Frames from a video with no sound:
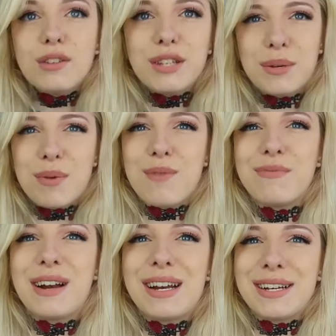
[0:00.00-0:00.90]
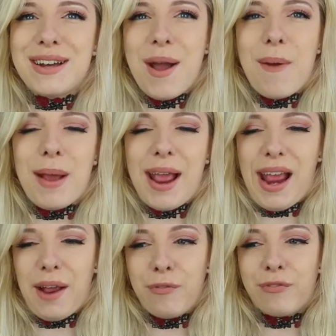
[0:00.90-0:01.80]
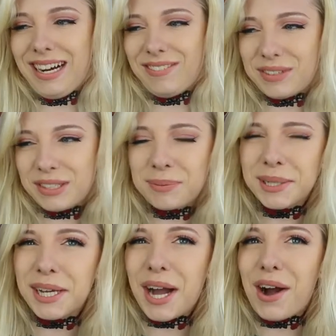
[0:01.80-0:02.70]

so you won't really know if I've just put it